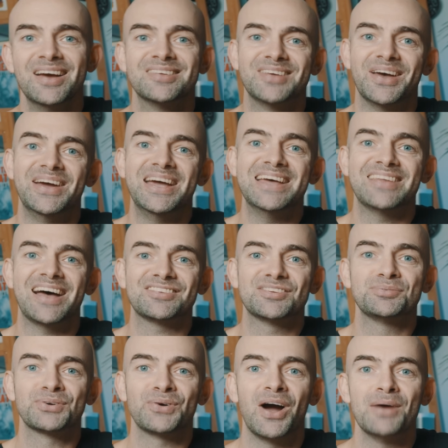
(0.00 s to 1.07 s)
So hit that
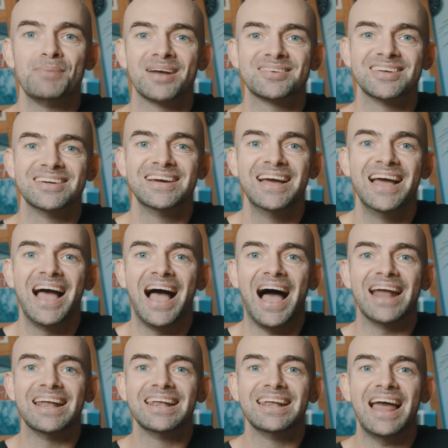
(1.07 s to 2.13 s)
subscribe button
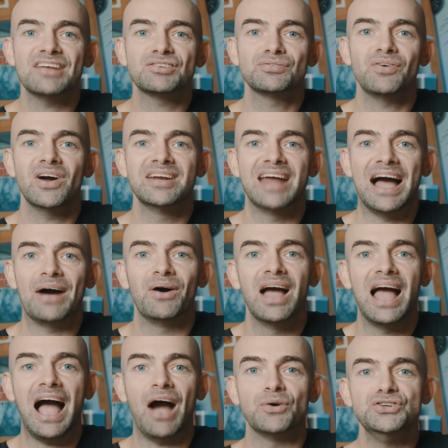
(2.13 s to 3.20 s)
and let's find out
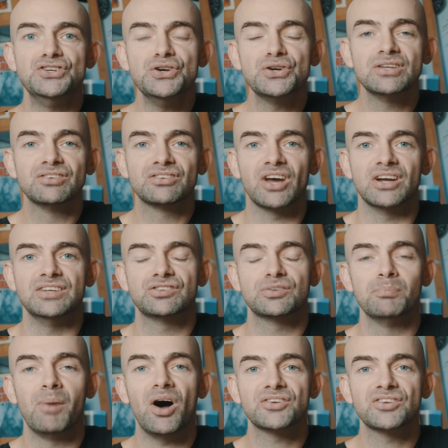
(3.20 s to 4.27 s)
how you can study
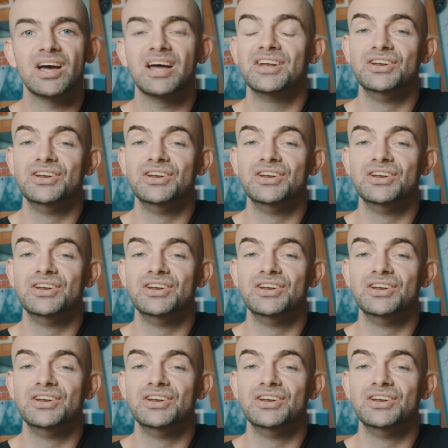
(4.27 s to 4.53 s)
smarter,